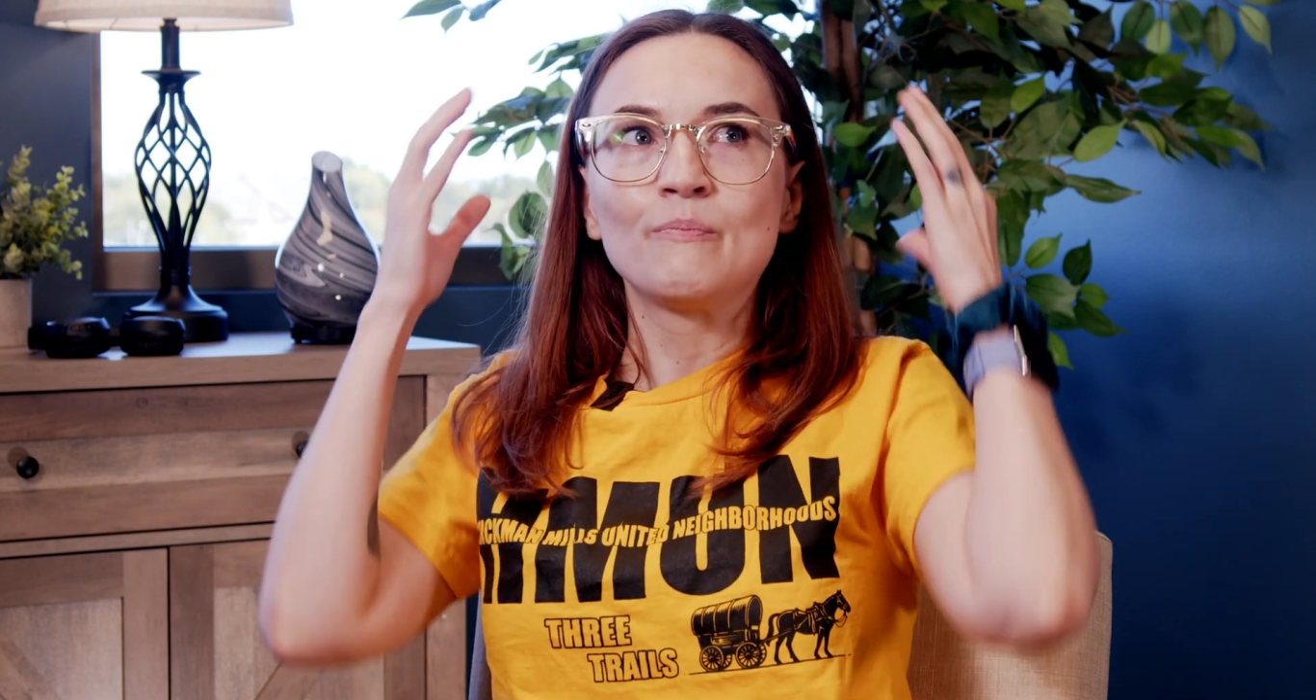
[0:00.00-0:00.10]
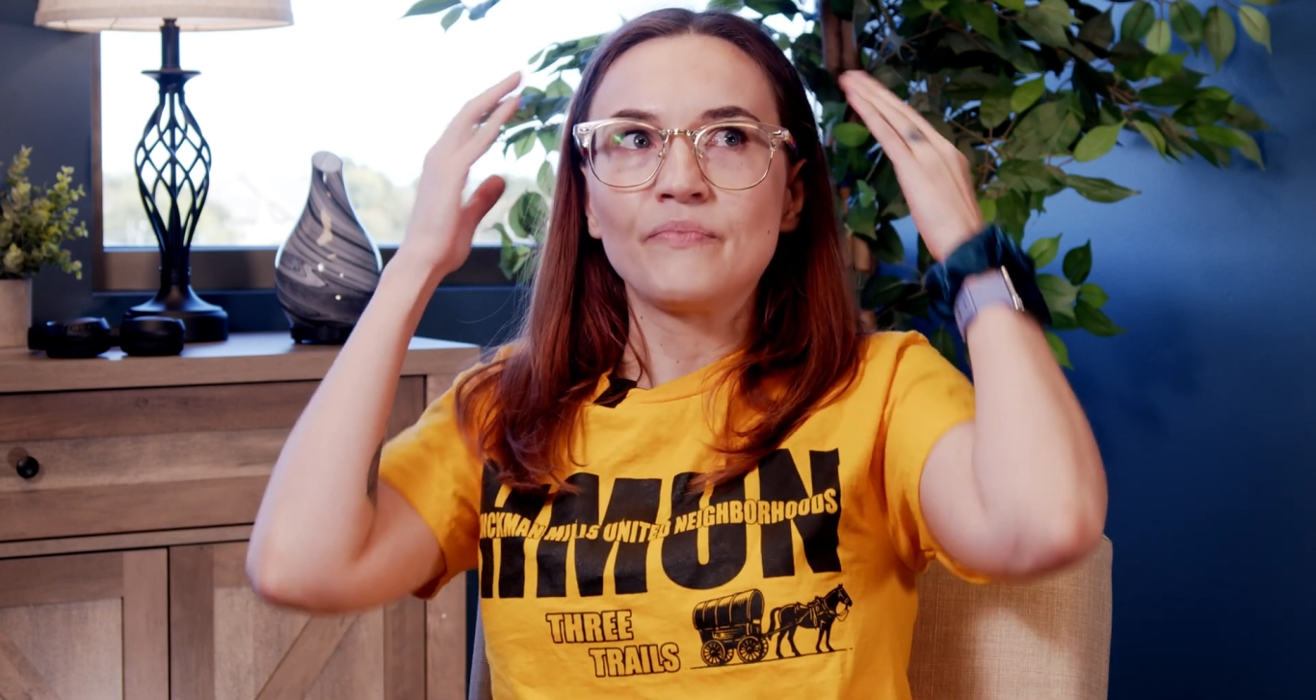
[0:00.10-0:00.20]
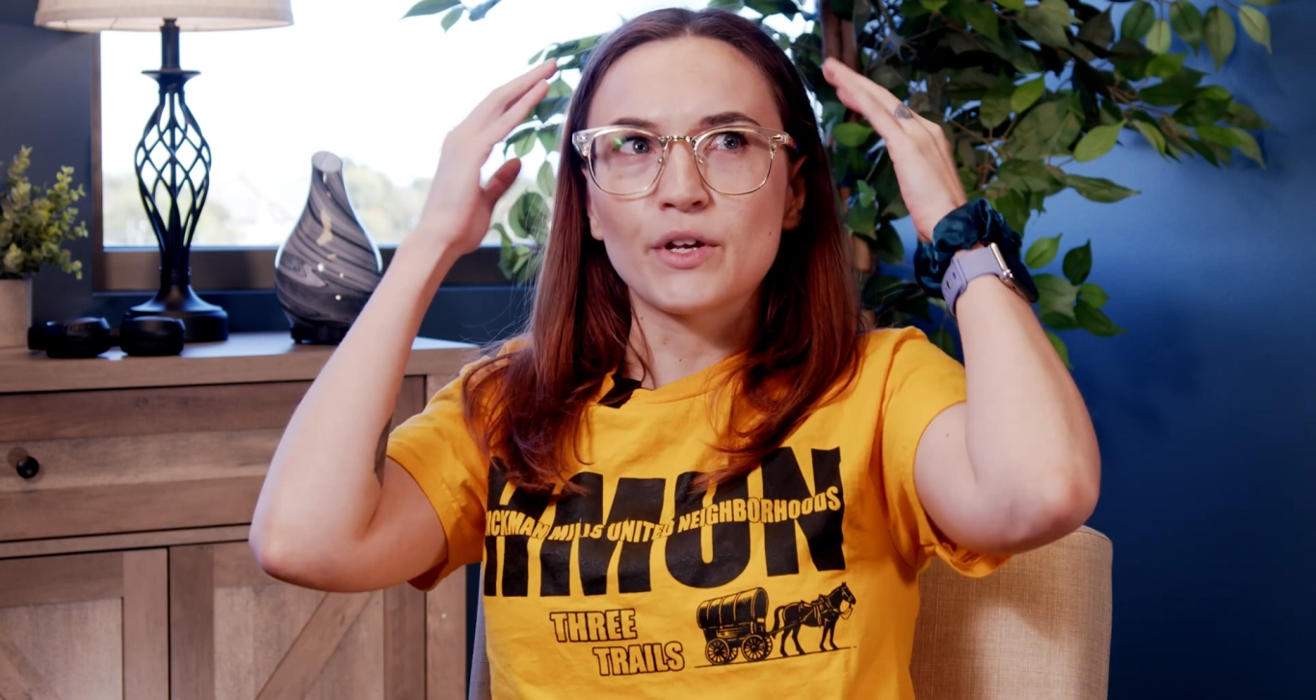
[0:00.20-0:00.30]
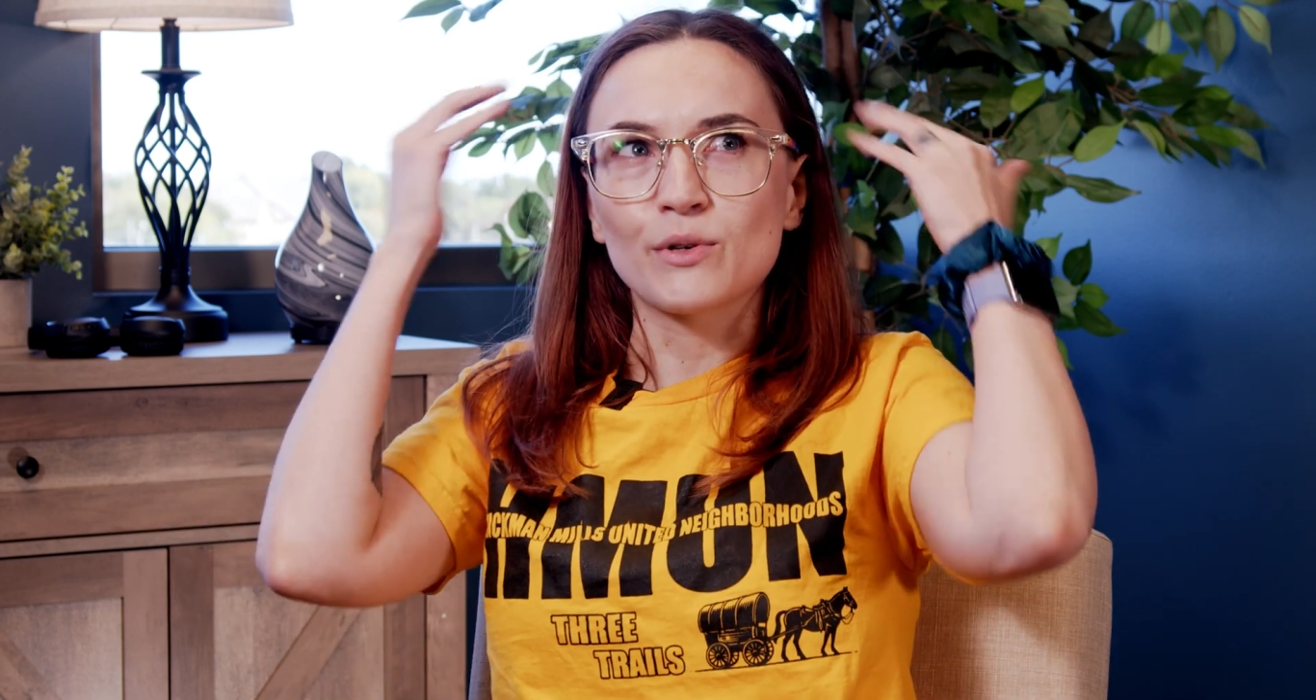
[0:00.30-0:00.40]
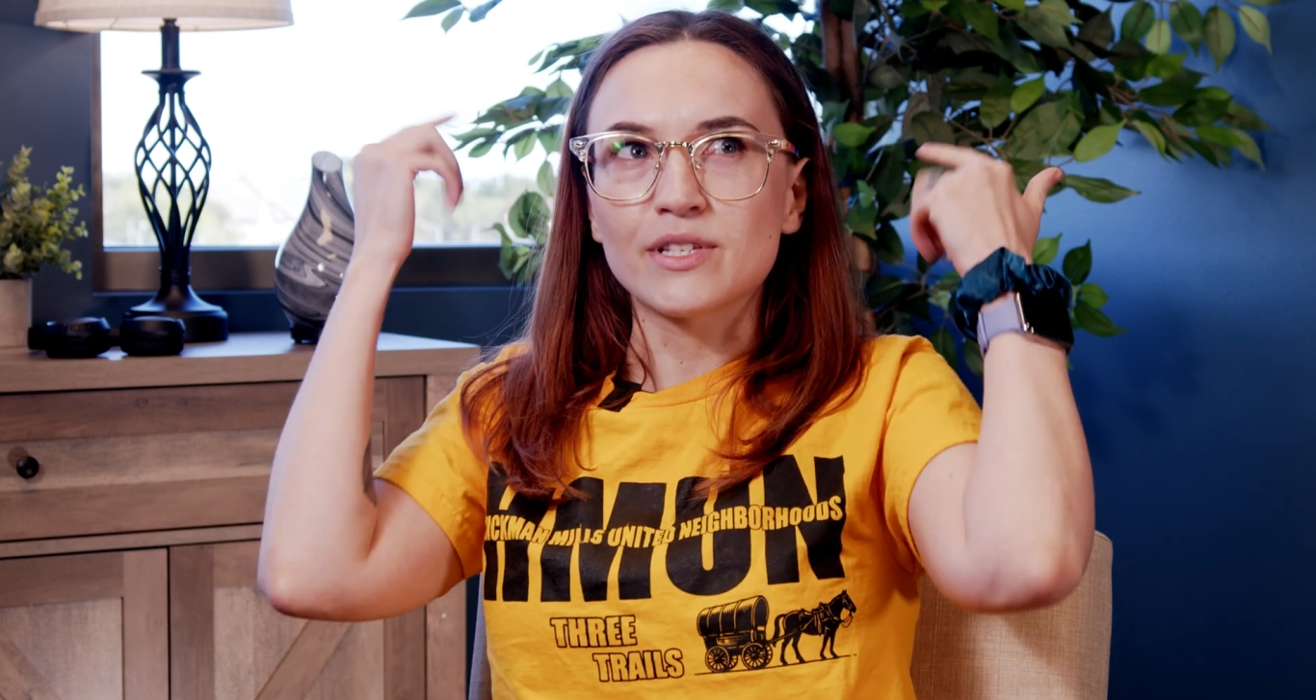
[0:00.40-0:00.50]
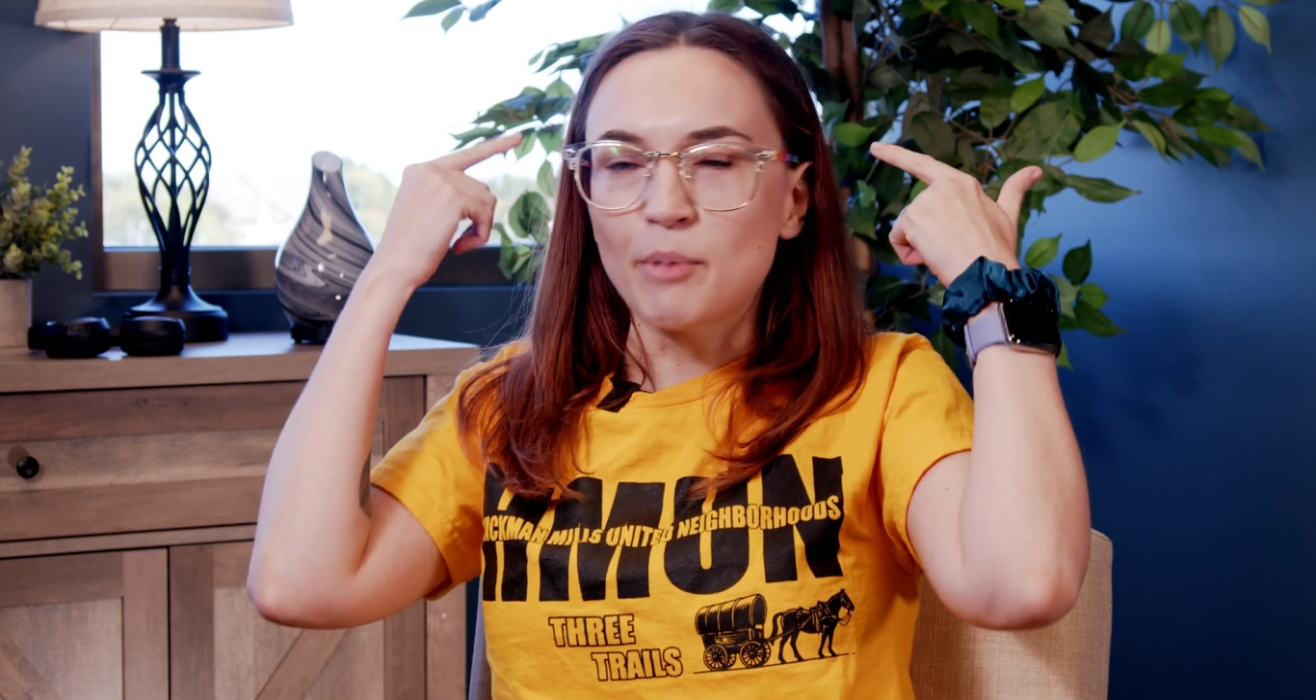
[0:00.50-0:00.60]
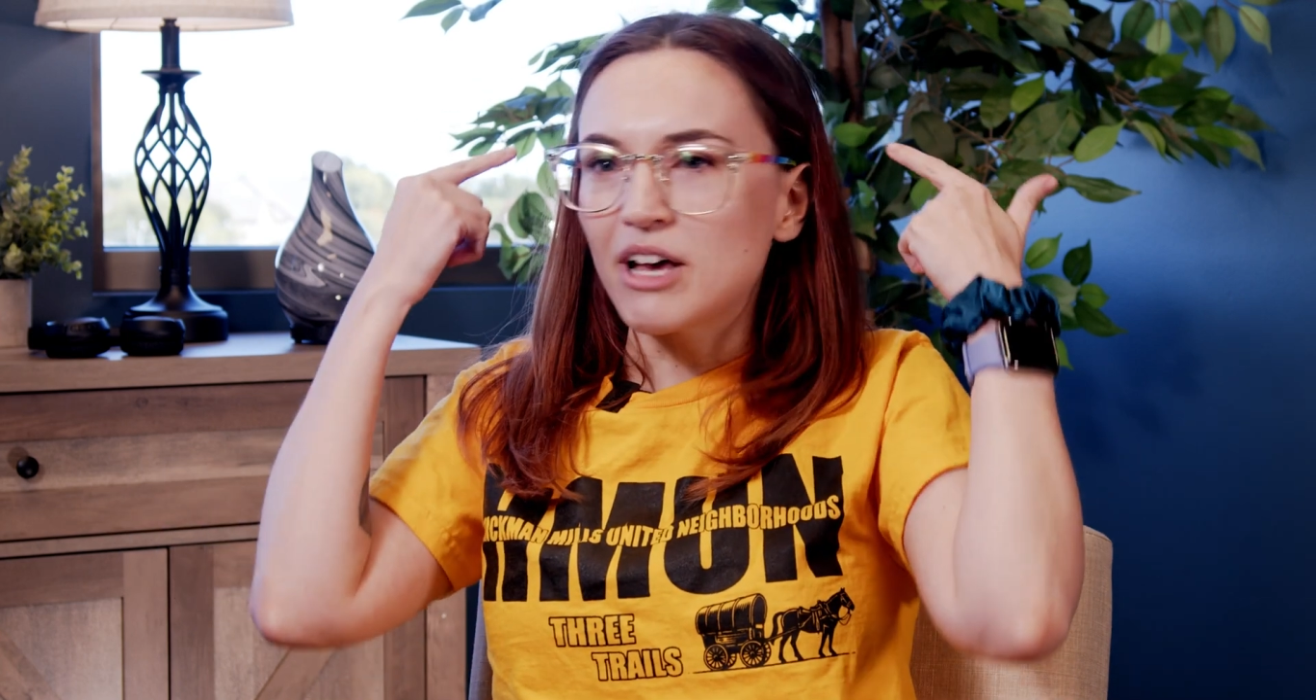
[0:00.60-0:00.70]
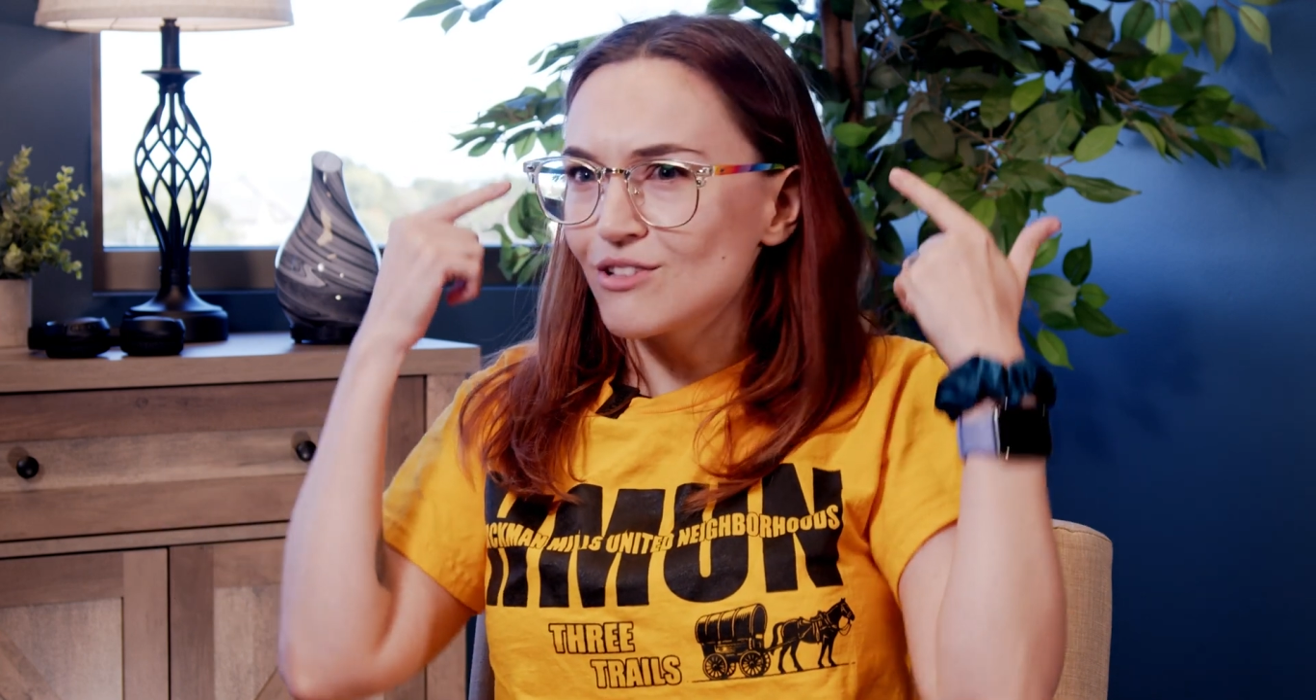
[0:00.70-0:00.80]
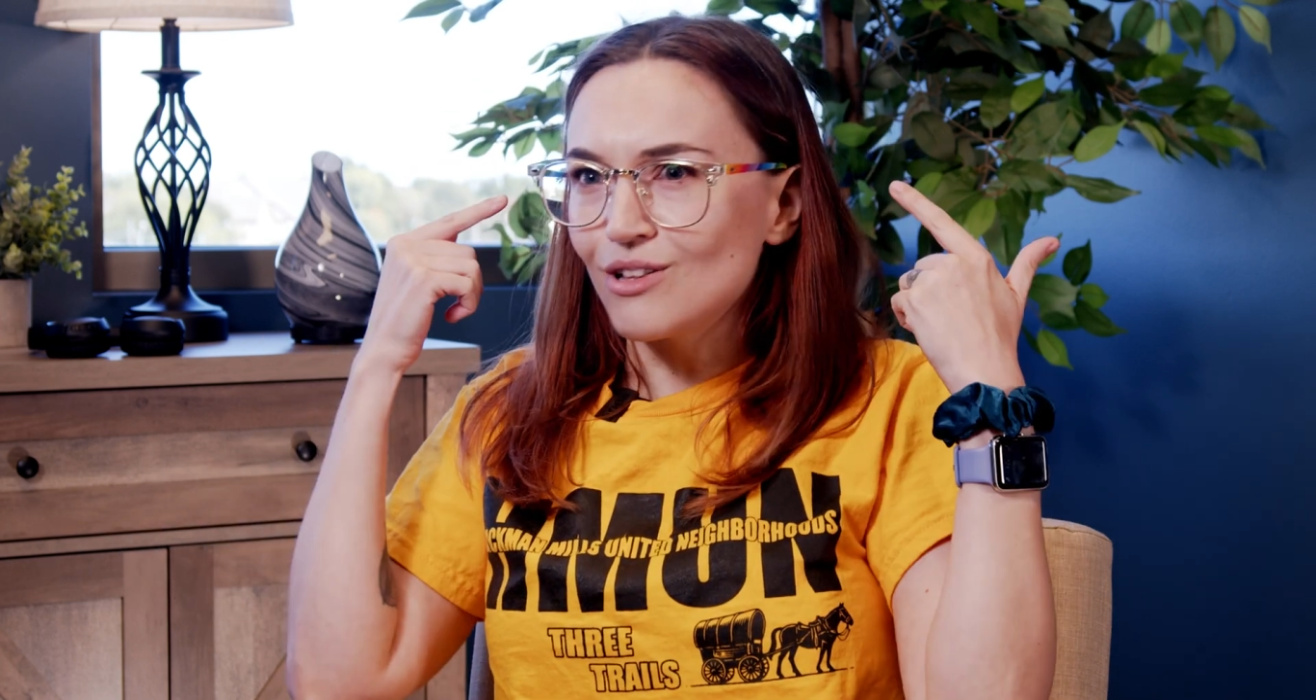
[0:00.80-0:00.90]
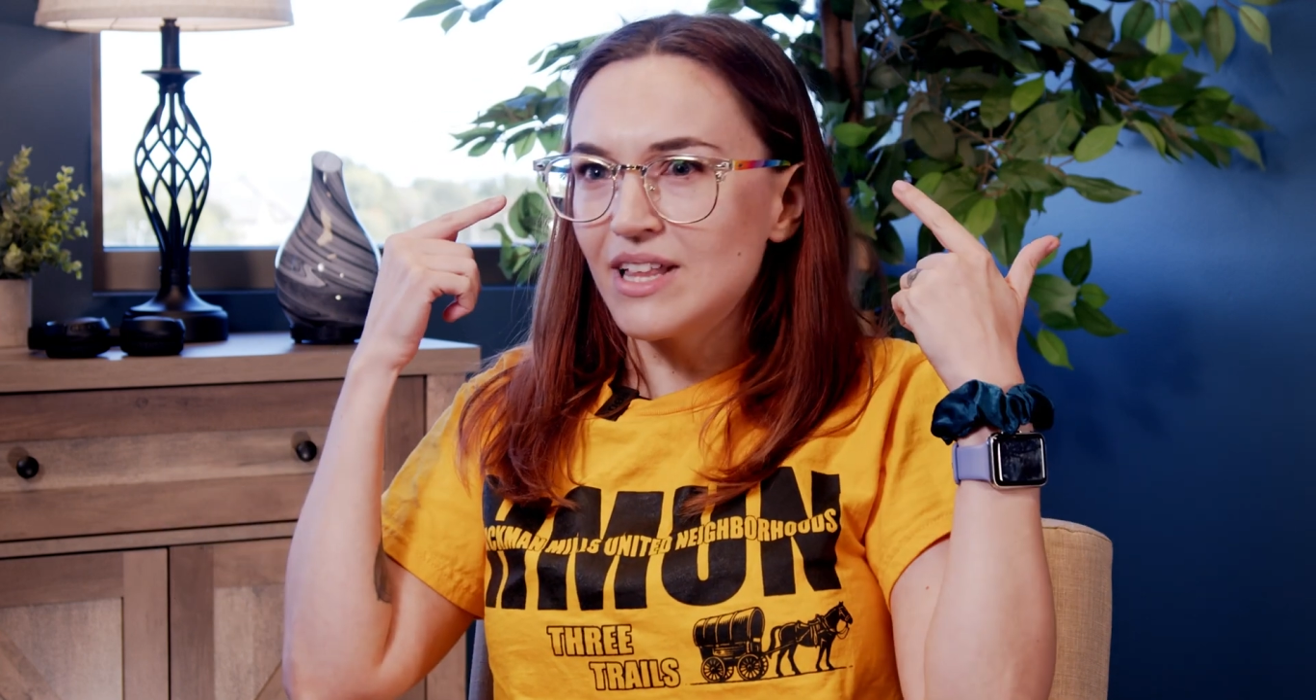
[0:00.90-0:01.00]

there was a puzzle